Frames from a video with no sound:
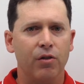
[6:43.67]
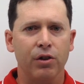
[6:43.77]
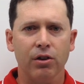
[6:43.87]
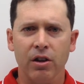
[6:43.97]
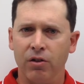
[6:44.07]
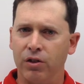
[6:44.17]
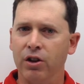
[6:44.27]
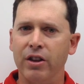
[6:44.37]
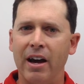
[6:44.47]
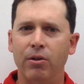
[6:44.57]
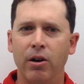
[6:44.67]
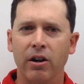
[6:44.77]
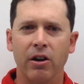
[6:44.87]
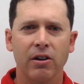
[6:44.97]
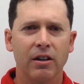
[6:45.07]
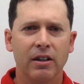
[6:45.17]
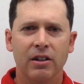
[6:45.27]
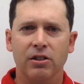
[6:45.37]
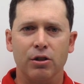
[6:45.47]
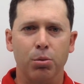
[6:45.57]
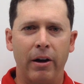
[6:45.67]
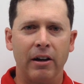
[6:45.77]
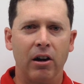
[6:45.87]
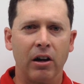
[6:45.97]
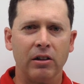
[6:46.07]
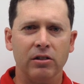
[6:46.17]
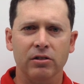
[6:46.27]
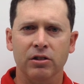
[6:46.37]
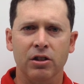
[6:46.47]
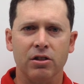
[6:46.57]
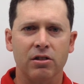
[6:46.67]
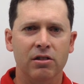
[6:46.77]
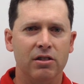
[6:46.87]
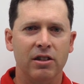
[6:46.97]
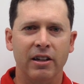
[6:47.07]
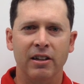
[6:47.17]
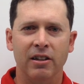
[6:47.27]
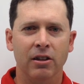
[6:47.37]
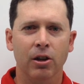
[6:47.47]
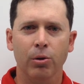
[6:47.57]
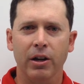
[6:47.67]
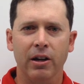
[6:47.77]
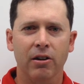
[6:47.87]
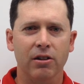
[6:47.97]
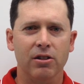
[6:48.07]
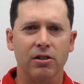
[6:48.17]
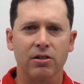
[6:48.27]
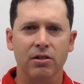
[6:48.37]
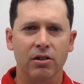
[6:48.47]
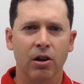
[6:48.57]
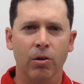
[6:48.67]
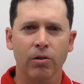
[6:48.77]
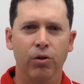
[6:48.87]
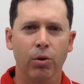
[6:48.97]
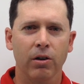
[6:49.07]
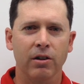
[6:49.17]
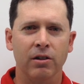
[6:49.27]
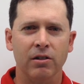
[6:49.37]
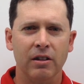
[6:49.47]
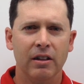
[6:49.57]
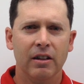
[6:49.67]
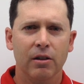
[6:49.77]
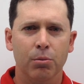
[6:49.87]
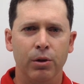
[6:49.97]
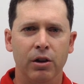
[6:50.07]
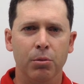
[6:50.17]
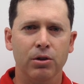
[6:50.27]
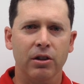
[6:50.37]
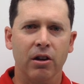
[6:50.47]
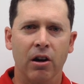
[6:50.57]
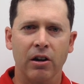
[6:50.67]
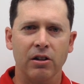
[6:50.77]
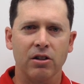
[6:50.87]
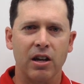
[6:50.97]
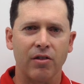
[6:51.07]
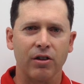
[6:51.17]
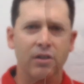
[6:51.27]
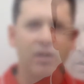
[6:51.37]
if you're that runner, just plan on just sticking it in low gear and just going for it and put your music on and just have a